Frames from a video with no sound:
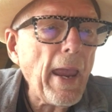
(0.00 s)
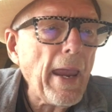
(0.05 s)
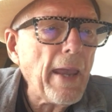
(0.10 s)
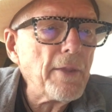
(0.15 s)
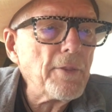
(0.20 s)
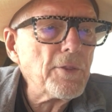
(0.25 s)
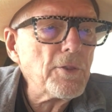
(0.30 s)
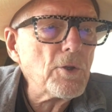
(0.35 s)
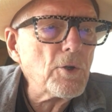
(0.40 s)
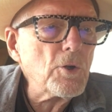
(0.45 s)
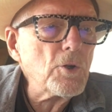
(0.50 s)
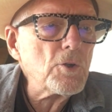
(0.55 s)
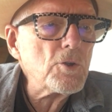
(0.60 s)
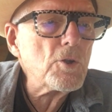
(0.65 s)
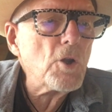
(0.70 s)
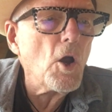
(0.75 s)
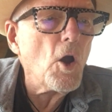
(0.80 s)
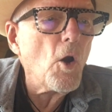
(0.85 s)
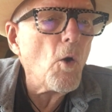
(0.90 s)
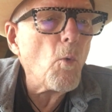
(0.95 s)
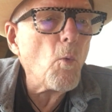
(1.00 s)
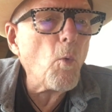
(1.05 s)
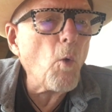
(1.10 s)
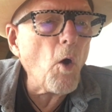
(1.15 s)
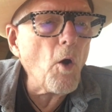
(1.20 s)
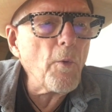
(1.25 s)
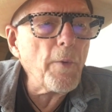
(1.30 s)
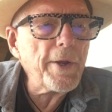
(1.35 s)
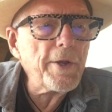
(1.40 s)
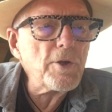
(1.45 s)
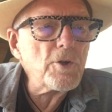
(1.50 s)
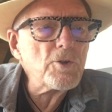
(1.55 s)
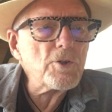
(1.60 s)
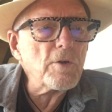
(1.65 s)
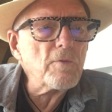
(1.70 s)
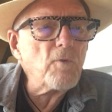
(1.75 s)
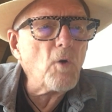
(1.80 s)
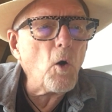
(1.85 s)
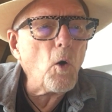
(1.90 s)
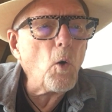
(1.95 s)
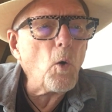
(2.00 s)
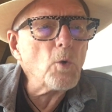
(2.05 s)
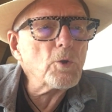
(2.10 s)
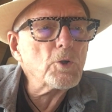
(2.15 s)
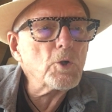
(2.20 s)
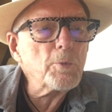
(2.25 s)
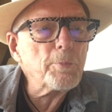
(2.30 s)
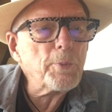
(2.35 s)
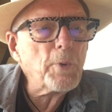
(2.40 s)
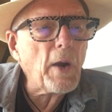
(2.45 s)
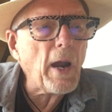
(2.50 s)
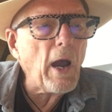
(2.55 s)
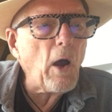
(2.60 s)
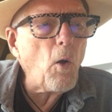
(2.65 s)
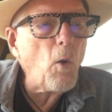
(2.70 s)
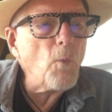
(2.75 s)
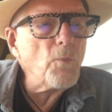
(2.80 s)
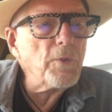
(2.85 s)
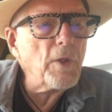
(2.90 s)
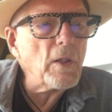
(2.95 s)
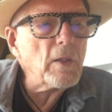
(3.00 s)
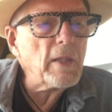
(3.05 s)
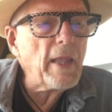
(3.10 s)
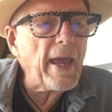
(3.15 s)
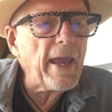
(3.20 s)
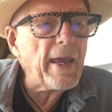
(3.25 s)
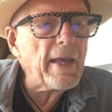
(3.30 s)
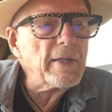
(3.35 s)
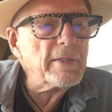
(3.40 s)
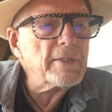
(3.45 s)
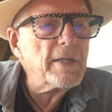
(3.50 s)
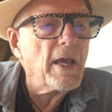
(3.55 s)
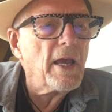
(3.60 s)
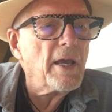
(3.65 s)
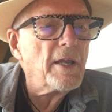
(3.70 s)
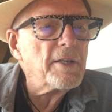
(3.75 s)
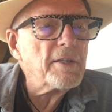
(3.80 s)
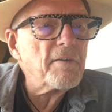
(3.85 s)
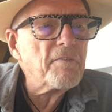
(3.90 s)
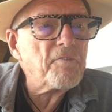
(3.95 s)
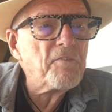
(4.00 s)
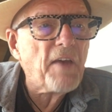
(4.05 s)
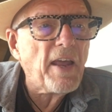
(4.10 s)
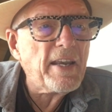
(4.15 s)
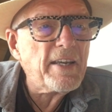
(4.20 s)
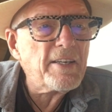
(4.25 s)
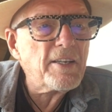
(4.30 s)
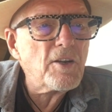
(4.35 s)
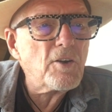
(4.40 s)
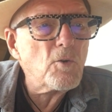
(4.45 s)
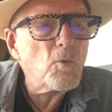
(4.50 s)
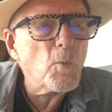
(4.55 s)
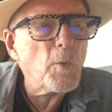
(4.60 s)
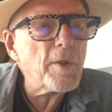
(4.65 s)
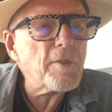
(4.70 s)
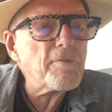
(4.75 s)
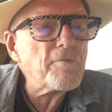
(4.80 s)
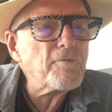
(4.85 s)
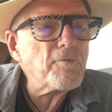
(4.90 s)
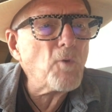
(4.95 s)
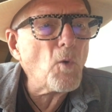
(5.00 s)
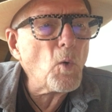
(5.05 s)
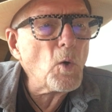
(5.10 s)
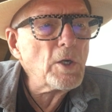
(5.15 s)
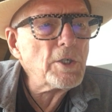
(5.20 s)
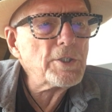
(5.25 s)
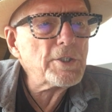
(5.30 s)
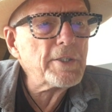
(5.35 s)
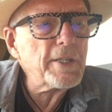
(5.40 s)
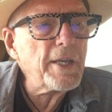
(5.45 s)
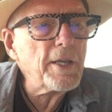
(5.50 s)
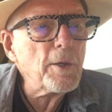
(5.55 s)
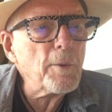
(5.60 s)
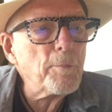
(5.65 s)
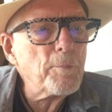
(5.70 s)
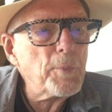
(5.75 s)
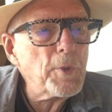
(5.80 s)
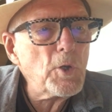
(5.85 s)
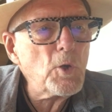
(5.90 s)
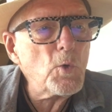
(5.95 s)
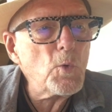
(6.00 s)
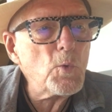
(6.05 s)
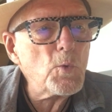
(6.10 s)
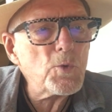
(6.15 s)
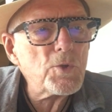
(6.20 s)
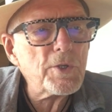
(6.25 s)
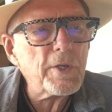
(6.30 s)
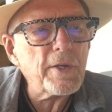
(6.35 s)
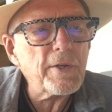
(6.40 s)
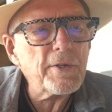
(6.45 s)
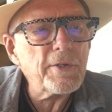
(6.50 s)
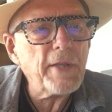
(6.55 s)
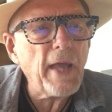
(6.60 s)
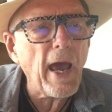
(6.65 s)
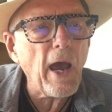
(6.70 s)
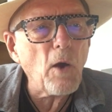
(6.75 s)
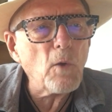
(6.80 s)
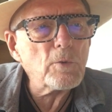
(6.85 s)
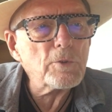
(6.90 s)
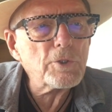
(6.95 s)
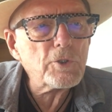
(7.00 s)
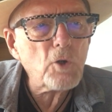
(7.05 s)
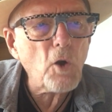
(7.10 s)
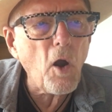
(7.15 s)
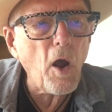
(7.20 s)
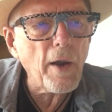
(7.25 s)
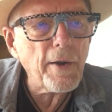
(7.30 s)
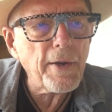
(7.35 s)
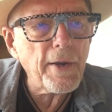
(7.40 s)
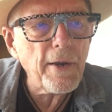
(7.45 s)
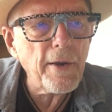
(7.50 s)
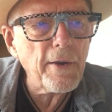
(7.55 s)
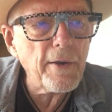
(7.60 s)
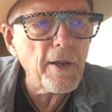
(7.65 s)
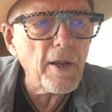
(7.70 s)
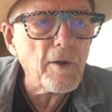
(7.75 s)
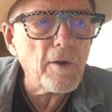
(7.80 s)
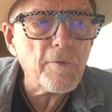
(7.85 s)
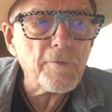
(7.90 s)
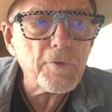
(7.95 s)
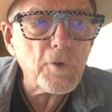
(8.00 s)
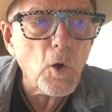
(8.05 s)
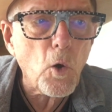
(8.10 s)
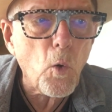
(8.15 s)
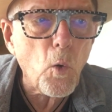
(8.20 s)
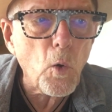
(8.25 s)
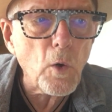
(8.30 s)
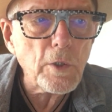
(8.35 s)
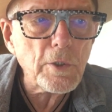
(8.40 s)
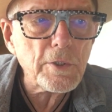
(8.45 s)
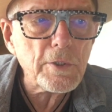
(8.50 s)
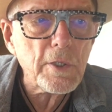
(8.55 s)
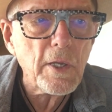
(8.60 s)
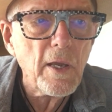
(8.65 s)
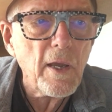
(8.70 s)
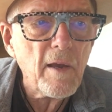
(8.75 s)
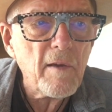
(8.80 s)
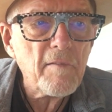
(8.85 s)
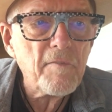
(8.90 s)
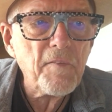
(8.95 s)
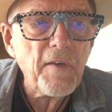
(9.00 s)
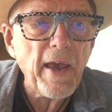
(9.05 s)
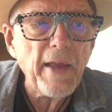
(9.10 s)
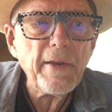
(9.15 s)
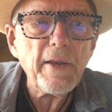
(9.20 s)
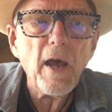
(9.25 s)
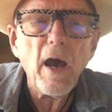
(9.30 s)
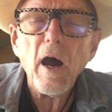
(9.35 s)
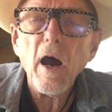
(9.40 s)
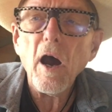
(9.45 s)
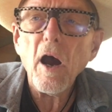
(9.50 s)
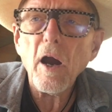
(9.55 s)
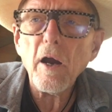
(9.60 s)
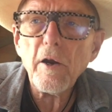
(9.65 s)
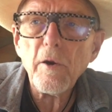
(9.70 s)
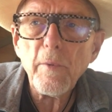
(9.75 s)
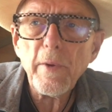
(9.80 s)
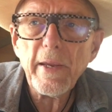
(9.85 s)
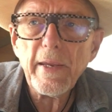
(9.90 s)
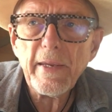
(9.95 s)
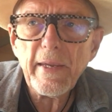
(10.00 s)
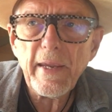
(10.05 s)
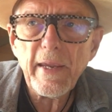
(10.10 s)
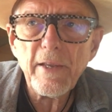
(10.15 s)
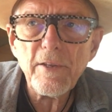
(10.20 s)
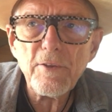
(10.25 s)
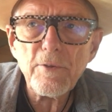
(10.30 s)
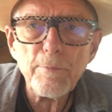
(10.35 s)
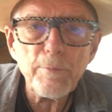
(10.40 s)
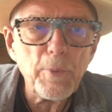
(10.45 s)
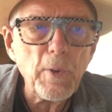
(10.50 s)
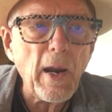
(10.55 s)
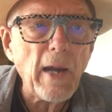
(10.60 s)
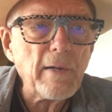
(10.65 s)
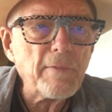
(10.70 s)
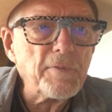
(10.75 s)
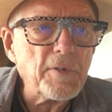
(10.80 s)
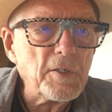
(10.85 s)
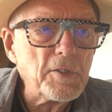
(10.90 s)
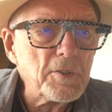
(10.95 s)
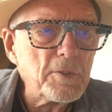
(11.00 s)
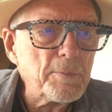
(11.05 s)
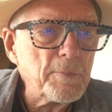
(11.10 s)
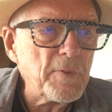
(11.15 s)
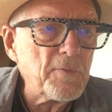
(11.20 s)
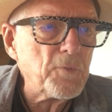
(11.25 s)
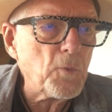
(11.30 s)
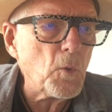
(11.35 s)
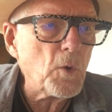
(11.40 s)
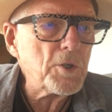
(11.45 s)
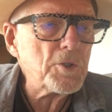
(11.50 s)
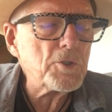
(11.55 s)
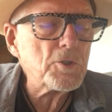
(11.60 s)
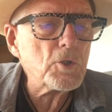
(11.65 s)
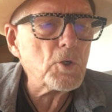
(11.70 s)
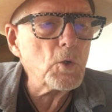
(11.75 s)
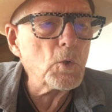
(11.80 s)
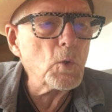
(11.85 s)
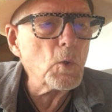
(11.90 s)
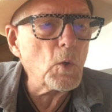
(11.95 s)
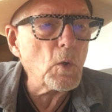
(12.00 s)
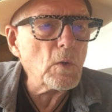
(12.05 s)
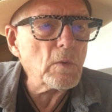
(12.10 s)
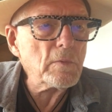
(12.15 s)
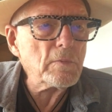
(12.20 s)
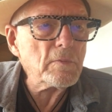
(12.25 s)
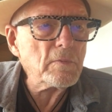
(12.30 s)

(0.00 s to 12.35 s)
panthers, warriors of old who prowled the land, defended with force the abused and downtrodden, and of course fed hungry kids breakfast before school.